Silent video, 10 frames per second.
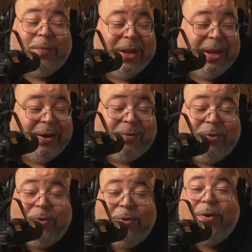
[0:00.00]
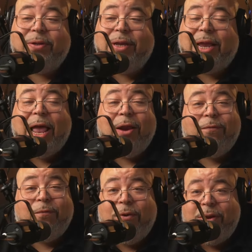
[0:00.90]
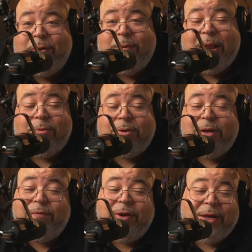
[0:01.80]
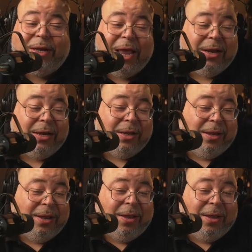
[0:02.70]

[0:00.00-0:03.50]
here to New York to California when I was living in Cali.